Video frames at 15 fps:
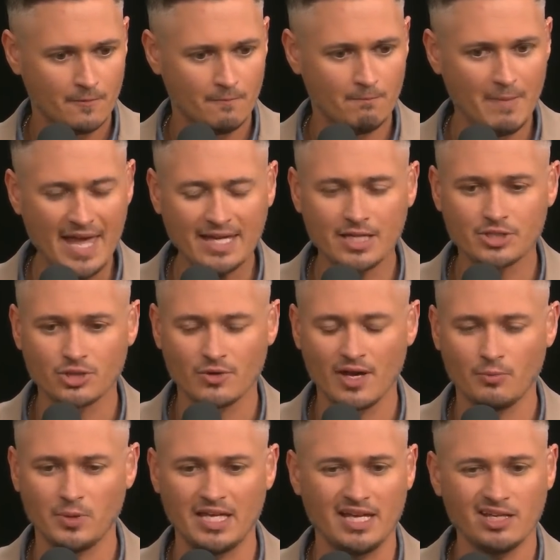make it so
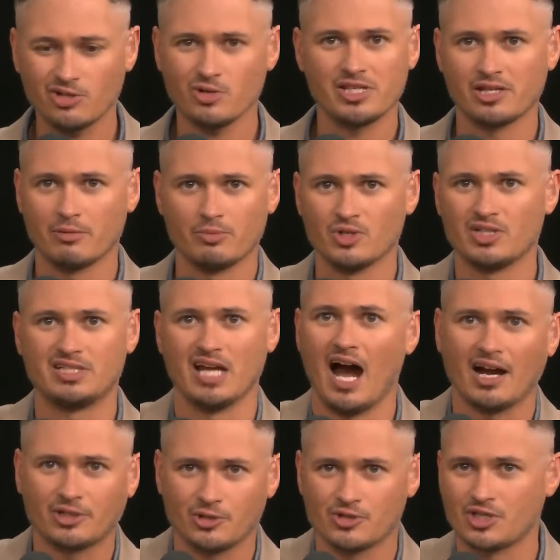that we increase the number of
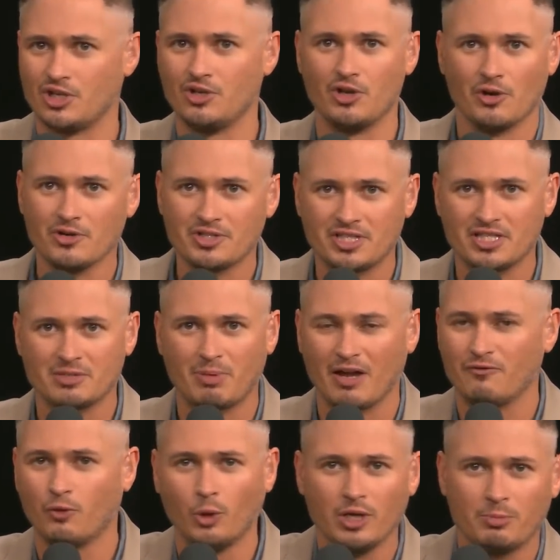doctors and nurses by
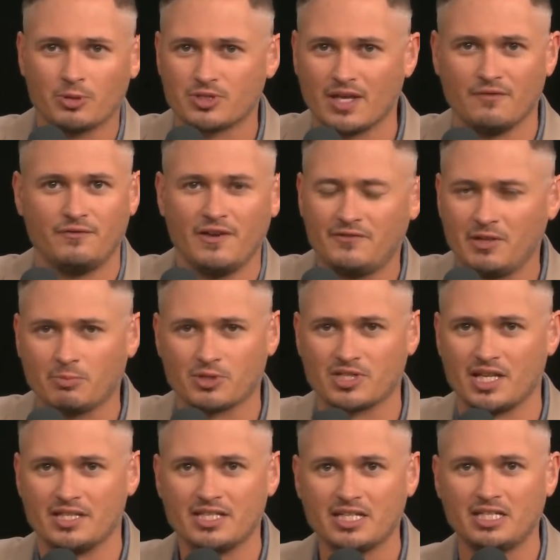40%, 50%,
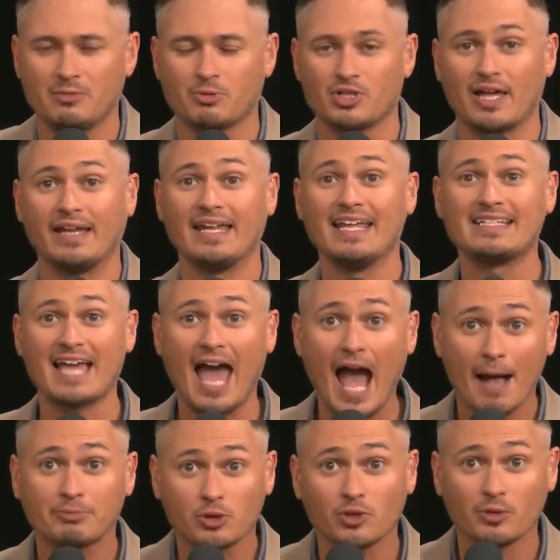60%. It's
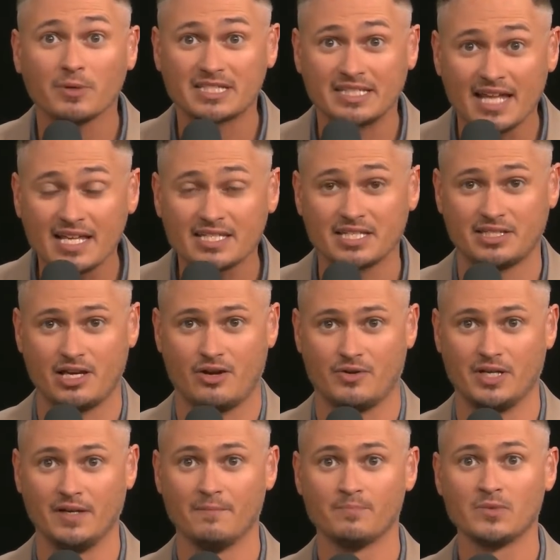absolutely what's
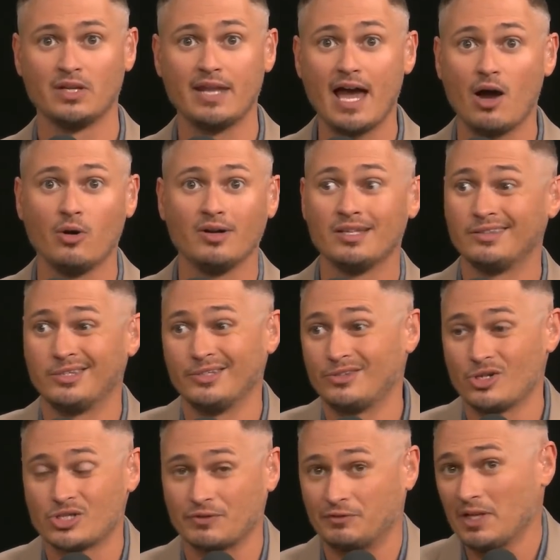necessary. Now, th-
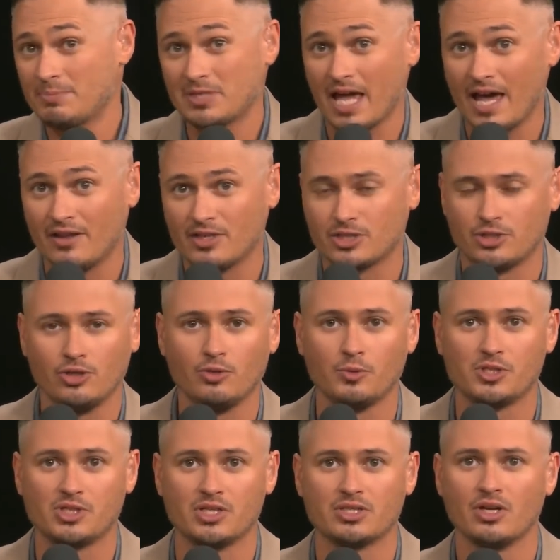there's a flip side of this too,
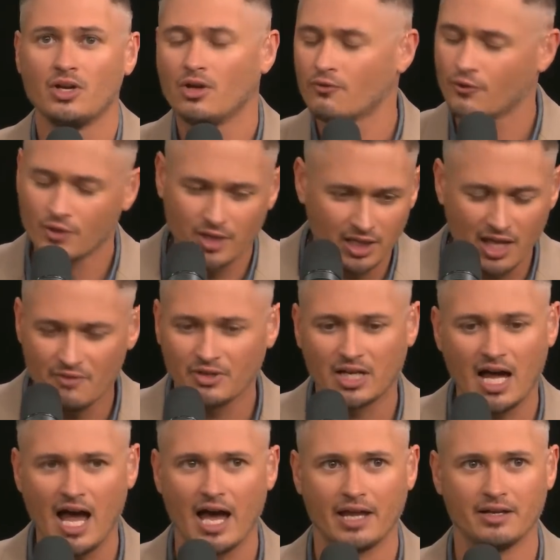which is for the love of
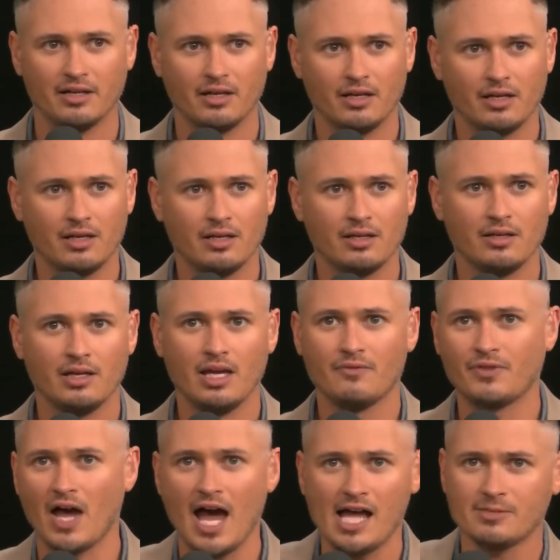God,
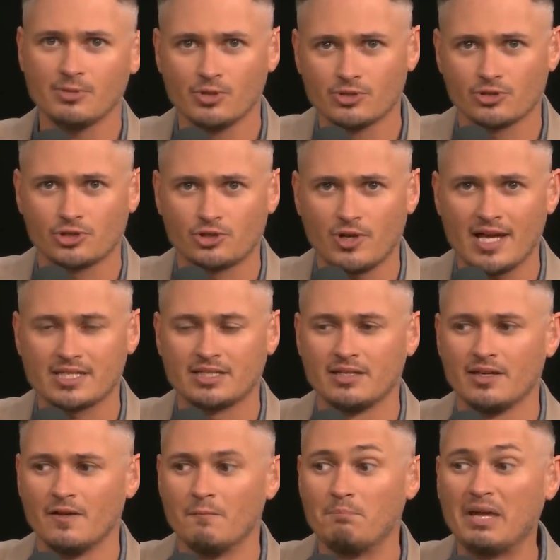if the hospitals are stressed
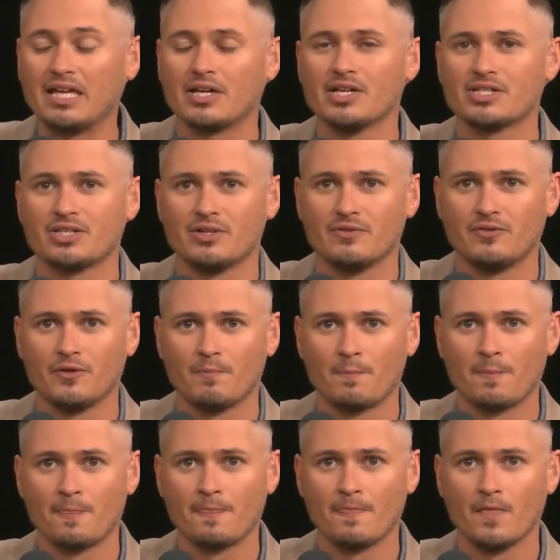because of
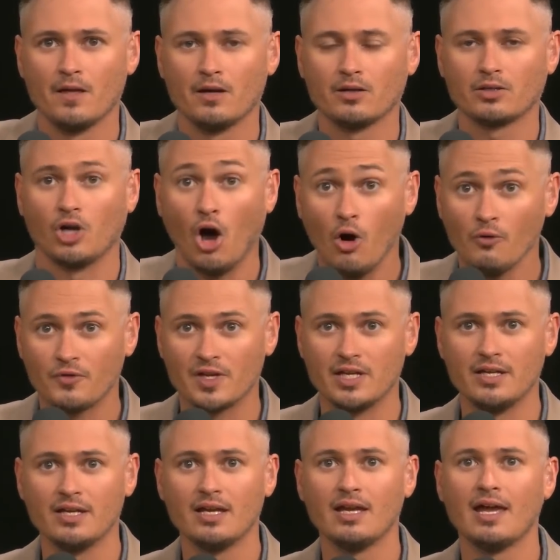
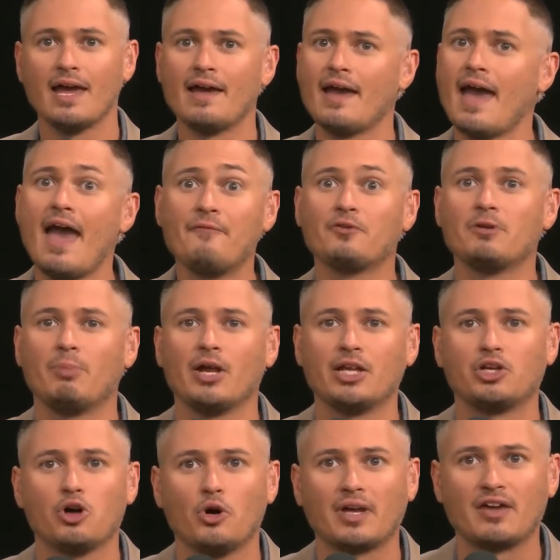COVID, everybody
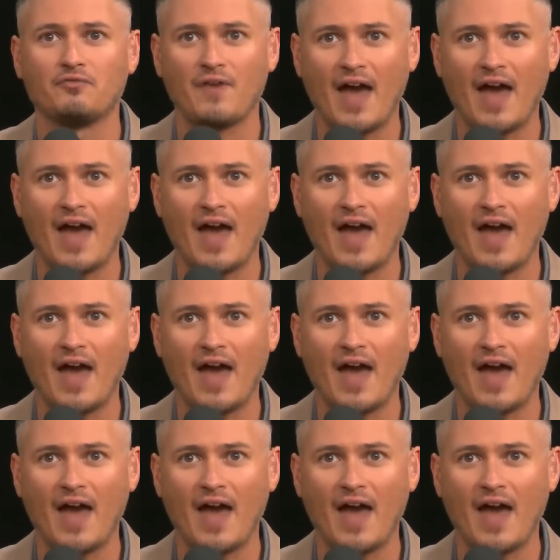go get